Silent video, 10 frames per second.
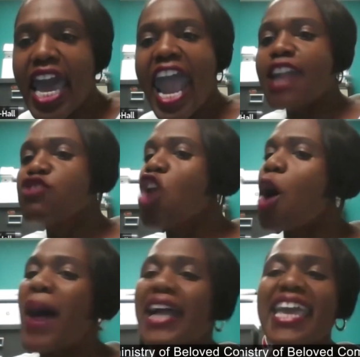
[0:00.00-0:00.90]
And
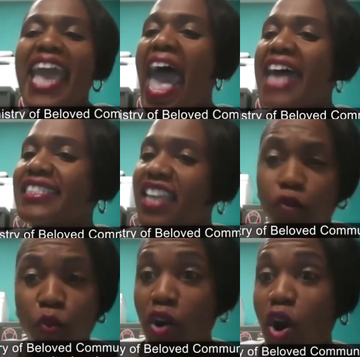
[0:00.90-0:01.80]
nobody asks
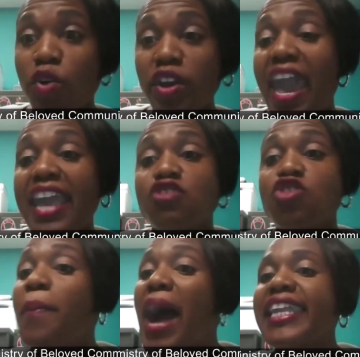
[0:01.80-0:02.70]
if we're okay.
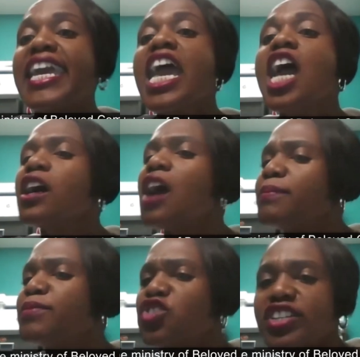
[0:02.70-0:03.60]
Nobody
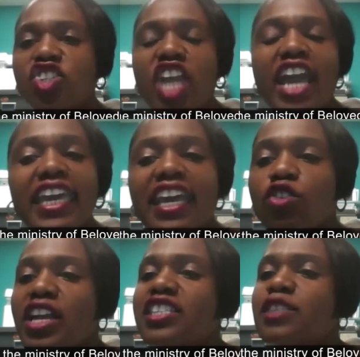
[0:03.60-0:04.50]
comes to check in on us.